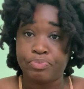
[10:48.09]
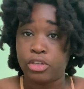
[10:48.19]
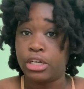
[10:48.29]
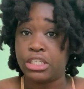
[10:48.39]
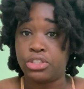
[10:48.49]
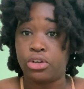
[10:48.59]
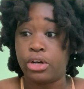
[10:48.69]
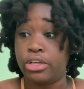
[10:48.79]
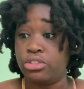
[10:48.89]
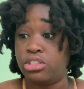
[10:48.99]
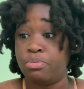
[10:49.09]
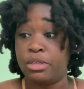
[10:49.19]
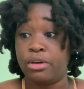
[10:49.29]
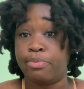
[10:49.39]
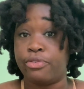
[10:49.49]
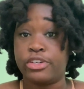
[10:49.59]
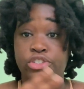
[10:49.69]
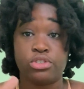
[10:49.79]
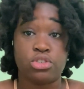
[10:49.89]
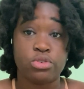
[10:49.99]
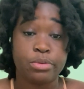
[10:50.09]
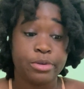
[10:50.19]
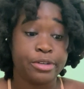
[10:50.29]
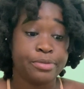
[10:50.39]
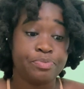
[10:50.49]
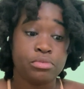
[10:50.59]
You guys know I used to be a professional swimmer.